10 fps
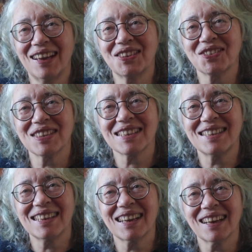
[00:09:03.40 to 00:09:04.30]

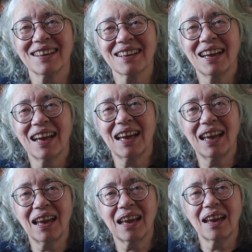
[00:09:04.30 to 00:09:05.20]
interesting.
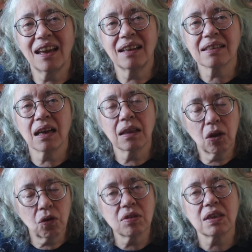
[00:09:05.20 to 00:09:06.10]
He is a
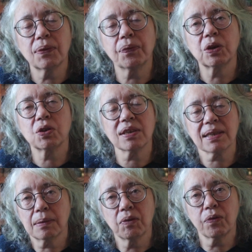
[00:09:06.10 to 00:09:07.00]
little different to
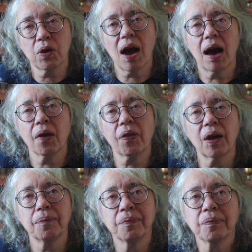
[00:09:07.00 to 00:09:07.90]
some of our
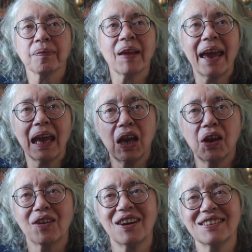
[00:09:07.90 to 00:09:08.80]
other
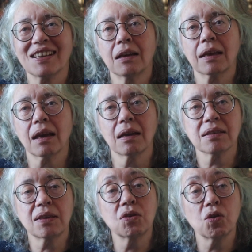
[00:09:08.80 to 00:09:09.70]
heroes, I
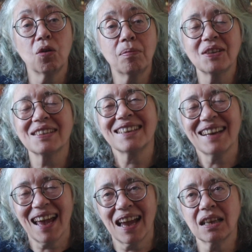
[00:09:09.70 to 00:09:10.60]
guess. He's almost
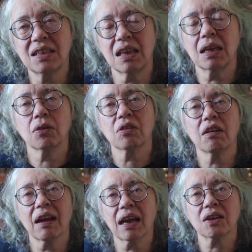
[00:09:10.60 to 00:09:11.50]
an
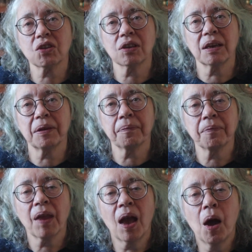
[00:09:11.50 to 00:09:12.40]
anti-hero, actually.
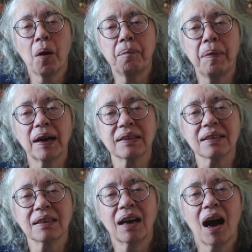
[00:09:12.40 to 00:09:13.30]

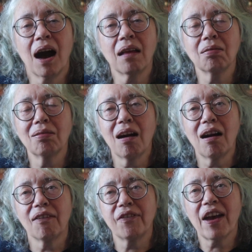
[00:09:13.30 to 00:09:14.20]
But I
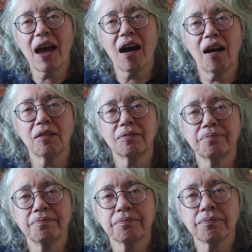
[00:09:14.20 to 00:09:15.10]
love how
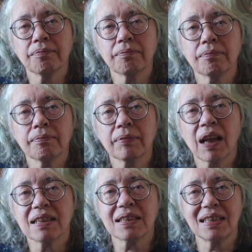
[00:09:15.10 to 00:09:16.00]

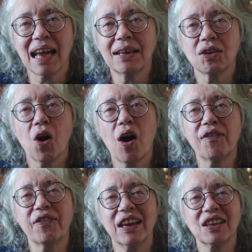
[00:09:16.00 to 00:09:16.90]

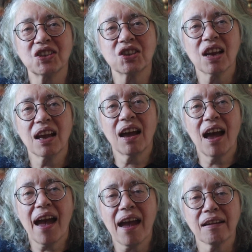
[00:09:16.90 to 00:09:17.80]
standoffish
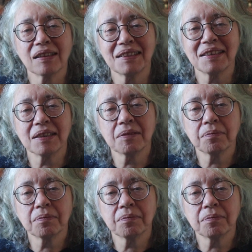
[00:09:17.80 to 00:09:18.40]
and